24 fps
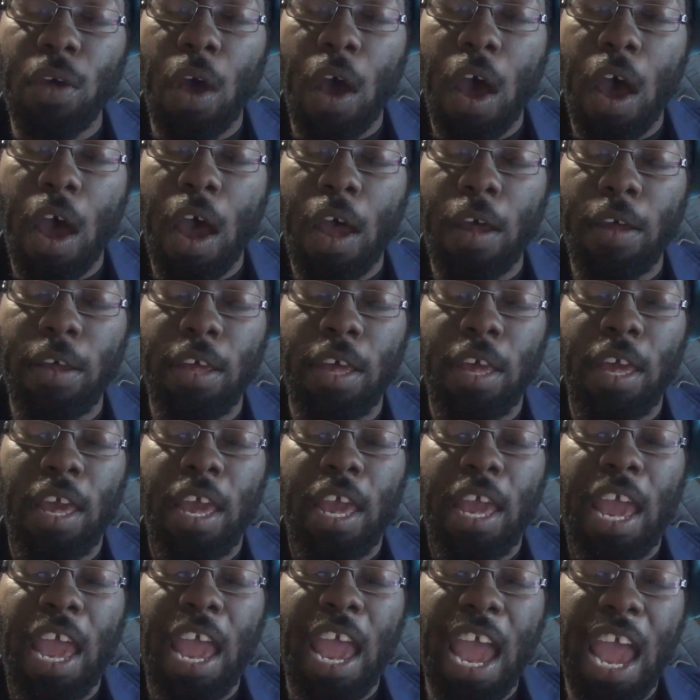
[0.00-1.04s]

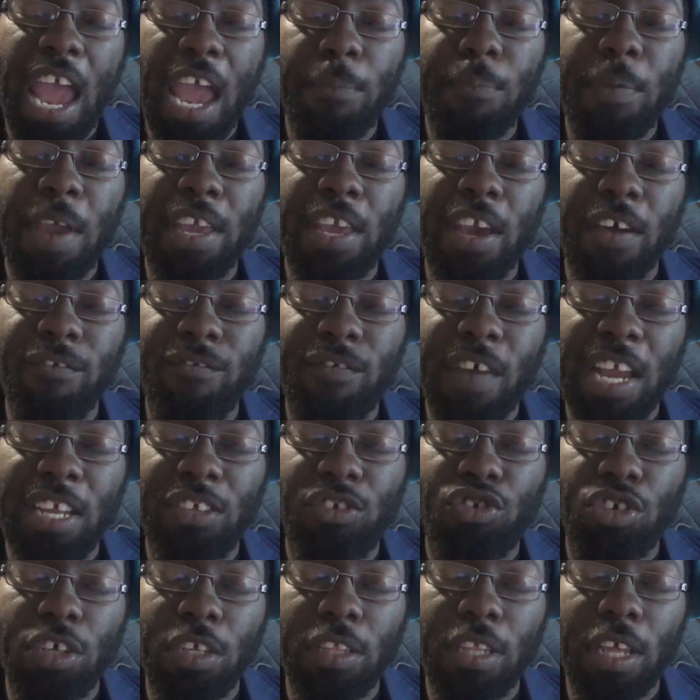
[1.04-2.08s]
anime
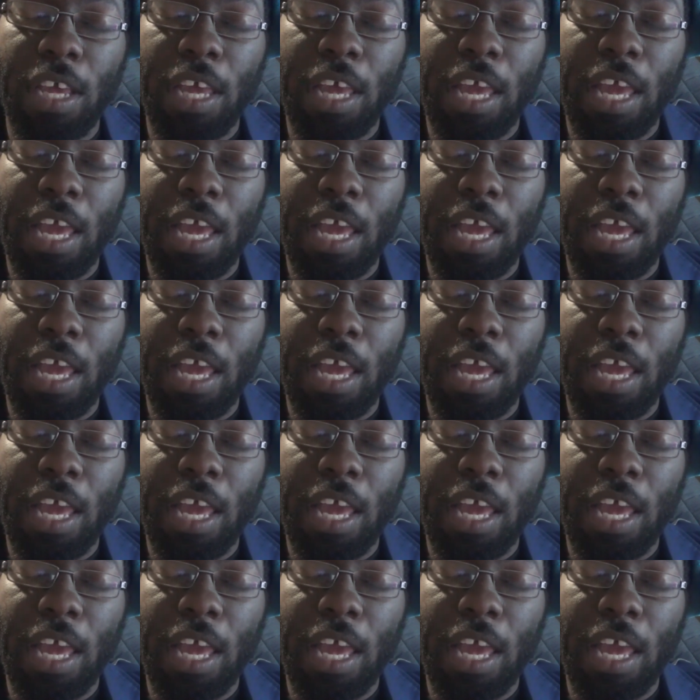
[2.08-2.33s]
convention.